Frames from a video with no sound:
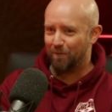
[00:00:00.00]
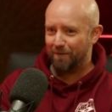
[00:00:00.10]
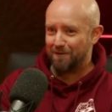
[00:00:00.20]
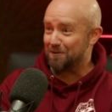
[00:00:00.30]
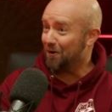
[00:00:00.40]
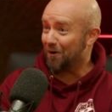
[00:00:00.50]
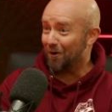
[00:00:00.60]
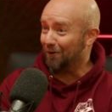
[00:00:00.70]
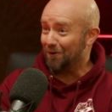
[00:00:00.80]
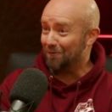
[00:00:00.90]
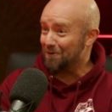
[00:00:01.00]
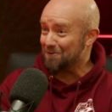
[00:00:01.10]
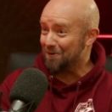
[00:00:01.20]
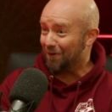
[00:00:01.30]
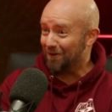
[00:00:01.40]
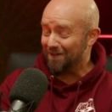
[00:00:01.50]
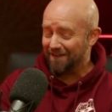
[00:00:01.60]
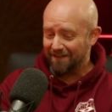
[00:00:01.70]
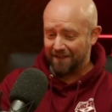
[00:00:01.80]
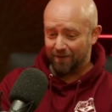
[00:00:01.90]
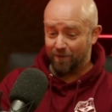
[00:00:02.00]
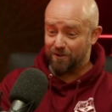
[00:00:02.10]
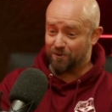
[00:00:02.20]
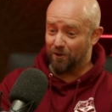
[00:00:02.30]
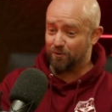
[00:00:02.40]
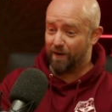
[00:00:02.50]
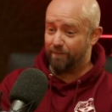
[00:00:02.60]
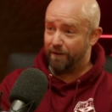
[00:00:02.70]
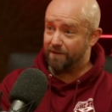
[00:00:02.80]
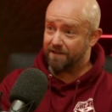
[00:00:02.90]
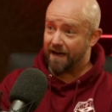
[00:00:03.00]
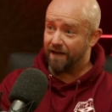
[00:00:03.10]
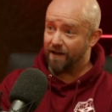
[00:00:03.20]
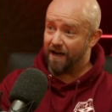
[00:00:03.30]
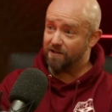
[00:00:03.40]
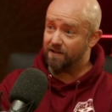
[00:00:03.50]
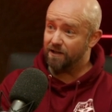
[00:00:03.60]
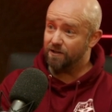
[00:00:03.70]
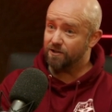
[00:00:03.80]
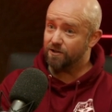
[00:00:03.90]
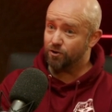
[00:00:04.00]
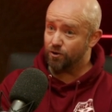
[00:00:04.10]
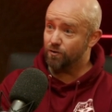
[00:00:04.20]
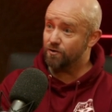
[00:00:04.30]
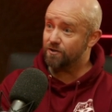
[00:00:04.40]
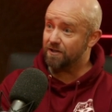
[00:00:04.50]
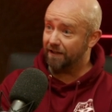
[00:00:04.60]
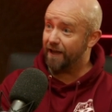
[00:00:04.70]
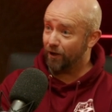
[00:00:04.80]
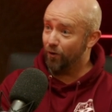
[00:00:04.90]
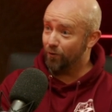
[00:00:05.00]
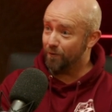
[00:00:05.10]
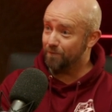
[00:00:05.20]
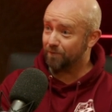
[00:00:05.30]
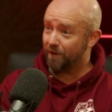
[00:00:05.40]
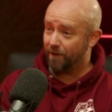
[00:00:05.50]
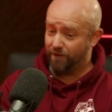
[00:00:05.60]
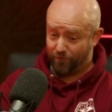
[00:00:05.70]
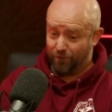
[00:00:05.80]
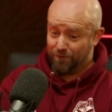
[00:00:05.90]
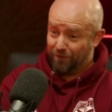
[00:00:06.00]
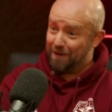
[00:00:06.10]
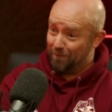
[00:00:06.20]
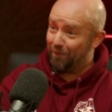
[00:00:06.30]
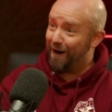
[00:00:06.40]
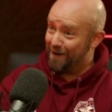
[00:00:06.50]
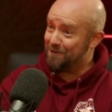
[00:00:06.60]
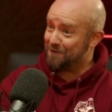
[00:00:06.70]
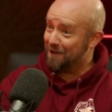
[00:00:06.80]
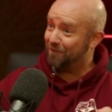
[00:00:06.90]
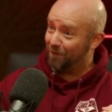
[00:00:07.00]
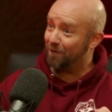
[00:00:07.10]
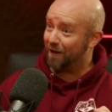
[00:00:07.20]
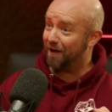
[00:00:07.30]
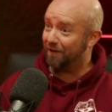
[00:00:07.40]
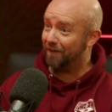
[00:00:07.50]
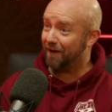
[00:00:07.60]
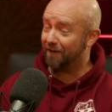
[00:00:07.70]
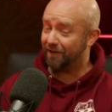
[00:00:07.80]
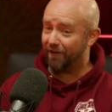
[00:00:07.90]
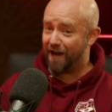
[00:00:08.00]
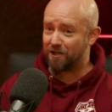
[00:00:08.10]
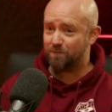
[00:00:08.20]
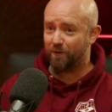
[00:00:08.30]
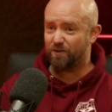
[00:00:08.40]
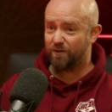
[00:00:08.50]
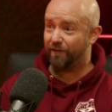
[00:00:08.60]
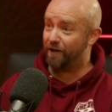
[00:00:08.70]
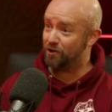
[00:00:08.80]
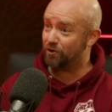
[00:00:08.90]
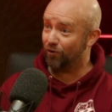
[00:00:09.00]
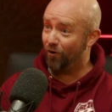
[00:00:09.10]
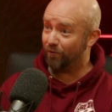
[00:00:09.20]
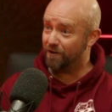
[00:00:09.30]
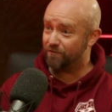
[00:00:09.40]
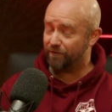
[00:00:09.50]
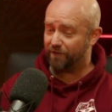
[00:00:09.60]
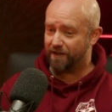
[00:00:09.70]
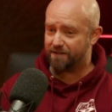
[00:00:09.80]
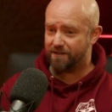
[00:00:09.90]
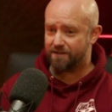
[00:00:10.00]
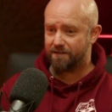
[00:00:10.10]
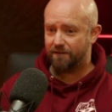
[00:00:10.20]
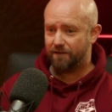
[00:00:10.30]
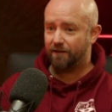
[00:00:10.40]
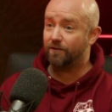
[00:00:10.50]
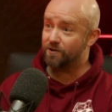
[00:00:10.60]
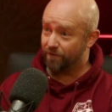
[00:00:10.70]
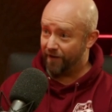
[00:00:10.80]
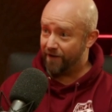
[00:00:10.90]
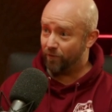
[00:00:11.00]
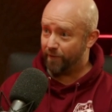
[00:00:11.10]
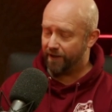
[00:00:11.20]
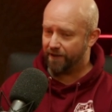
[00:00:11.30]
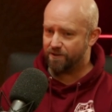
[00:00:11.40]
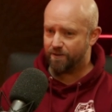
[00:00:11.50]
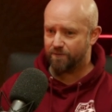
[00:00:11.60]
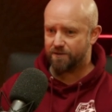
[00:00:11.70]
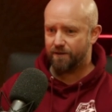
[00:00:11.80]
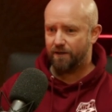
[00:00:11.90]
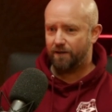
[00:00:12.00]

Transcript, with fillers: the baby's not got a clue what's going on, which is also why babies can't actually choose to let go. And you've got to really prize yourself out of that, that grasp because they're very strong, these reflexes. They're survival mechanisms.